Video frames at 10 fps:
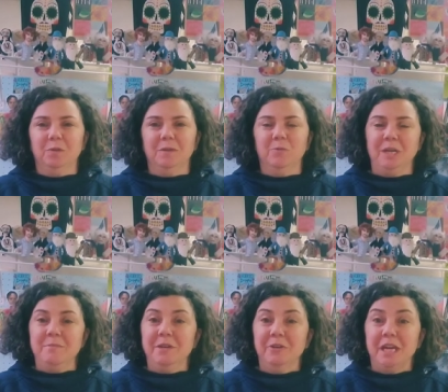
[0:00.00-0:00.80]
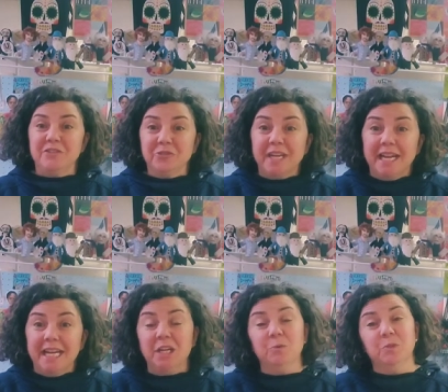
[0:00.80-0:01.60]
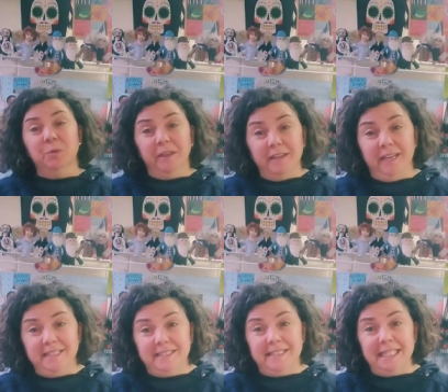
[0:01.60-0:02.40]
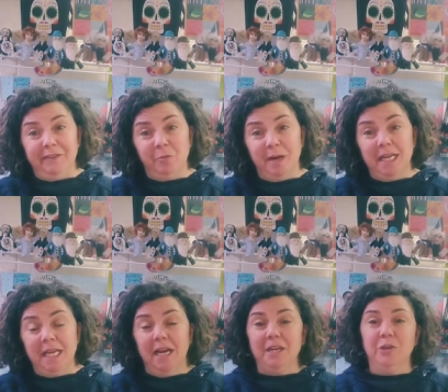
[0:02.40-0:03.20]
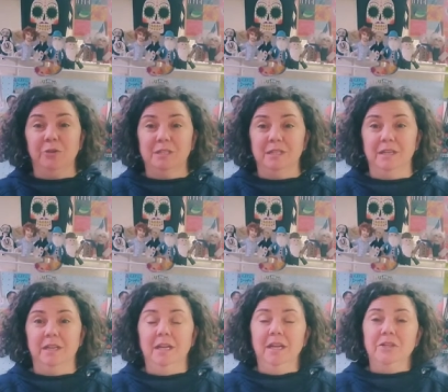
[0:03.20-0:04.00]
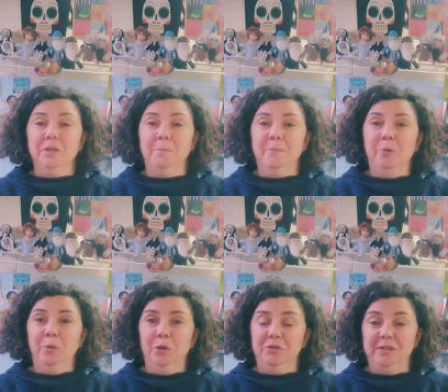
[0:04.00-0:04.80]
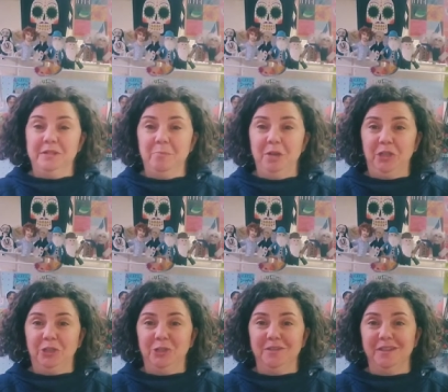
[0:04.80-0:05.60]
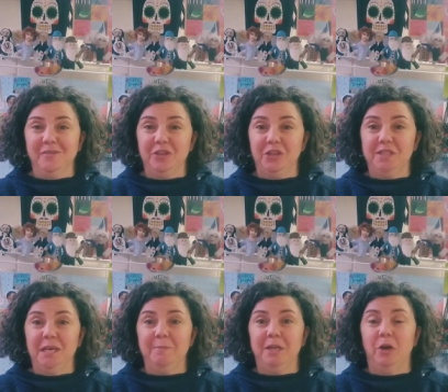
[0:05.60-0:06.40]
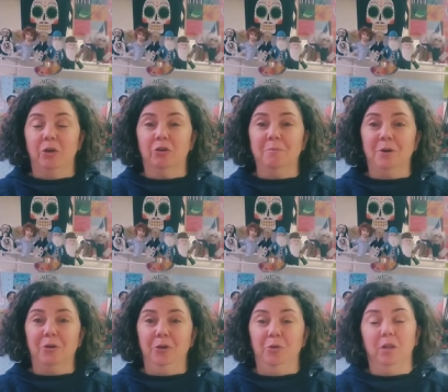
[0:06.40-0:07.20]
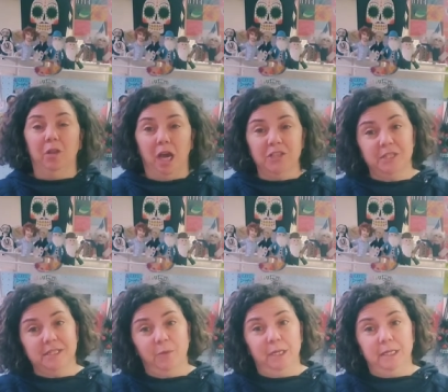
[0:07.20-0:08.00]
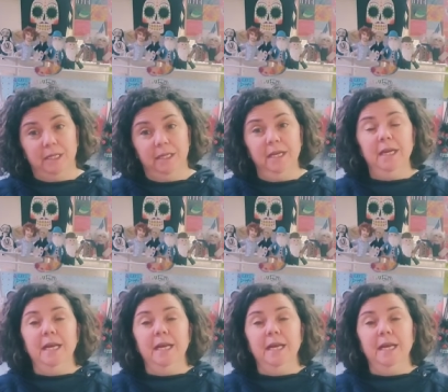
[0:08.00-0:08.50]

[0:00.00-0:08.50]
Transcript: Windermere yesterday and it was really nice to see everybody. I noticed that some people posted some pictures of the Giuseppe Arcimboldo collages that we did.